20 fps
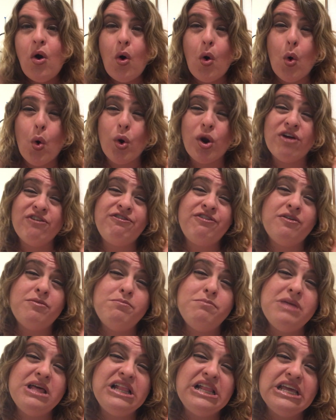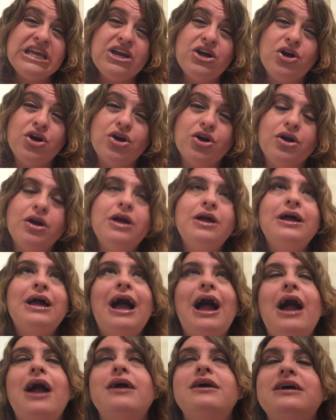or a familiar,
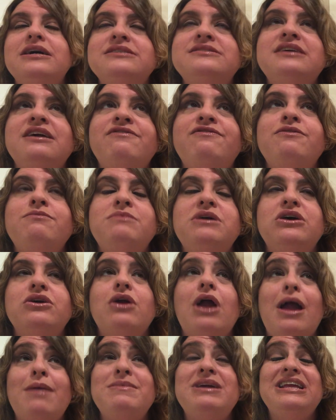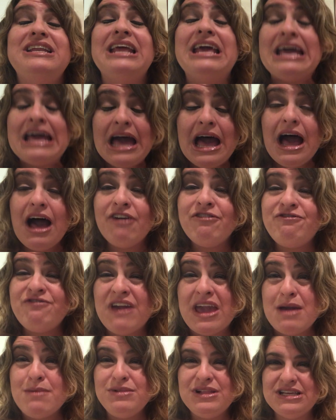I say familiar, I mean a
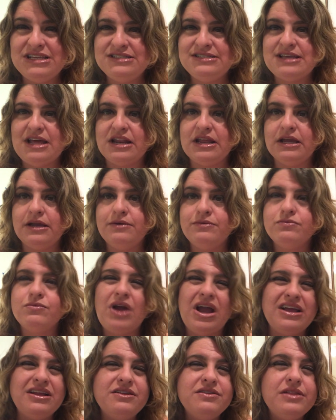family setting, right?